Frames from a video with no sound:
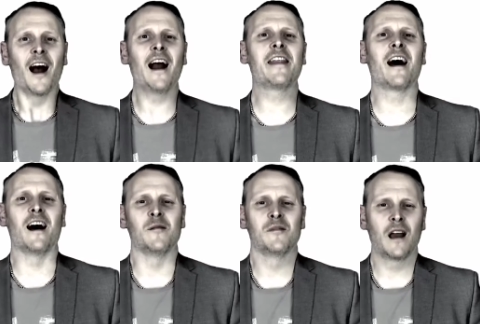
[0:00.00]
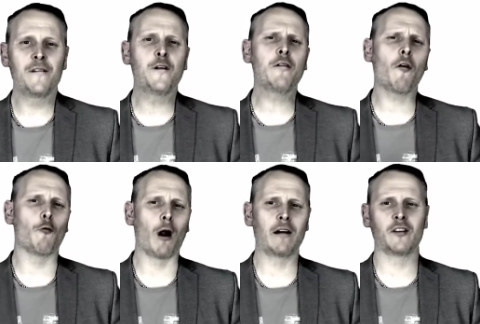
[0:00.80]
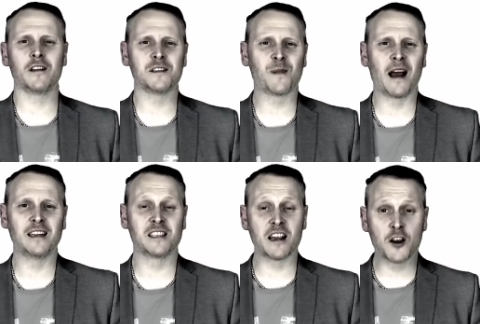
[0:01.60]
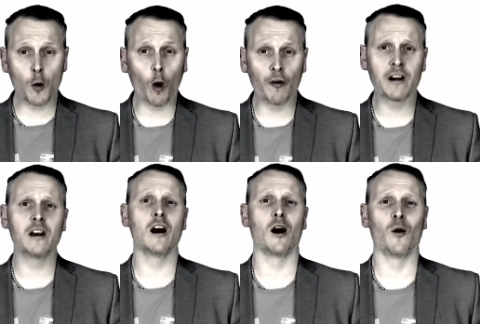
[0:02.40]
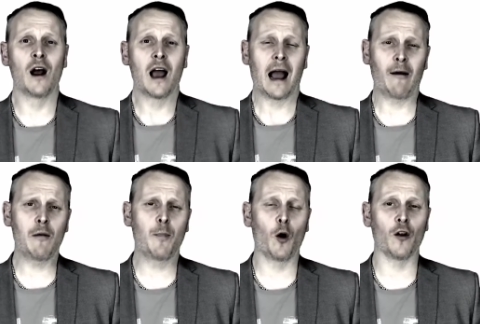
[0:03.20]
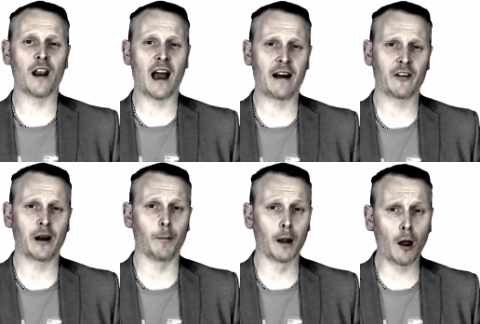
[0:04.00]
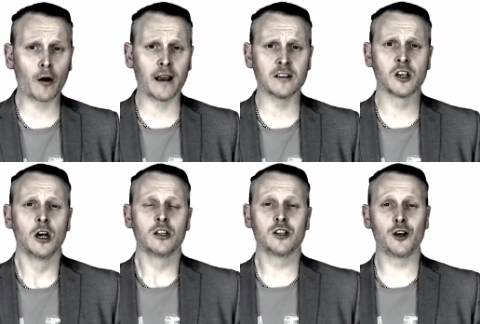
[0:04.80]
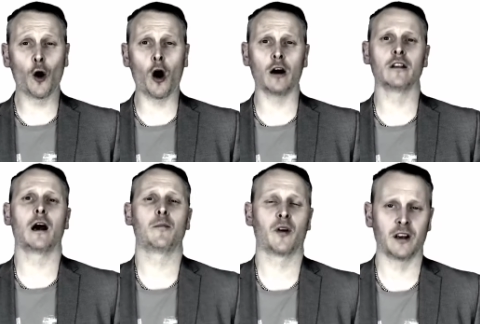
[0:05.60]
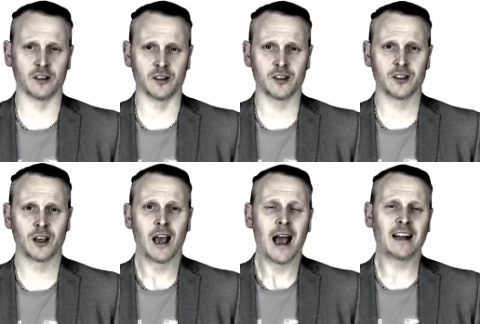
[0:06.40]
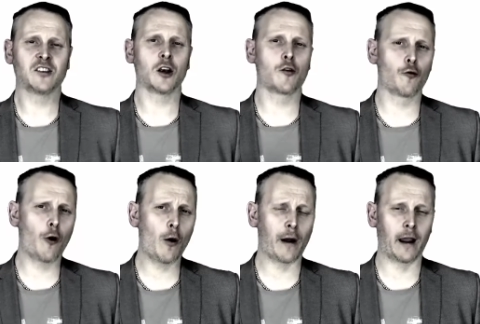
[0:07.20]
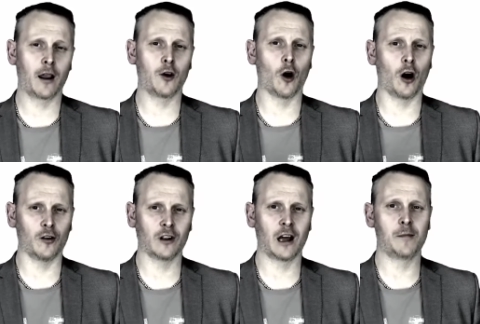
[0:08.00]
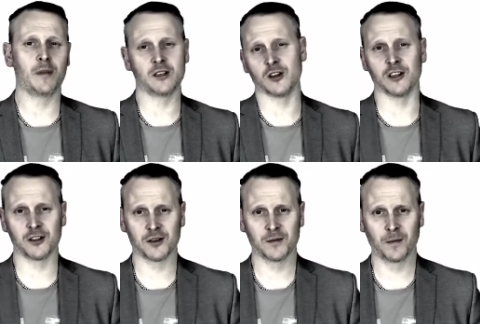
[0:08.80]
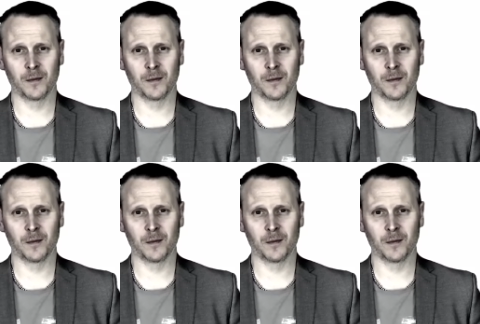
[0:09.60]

Hey there! If you've arrived at this page, then you already know how important having a blog is to your online presence and to growing your online business.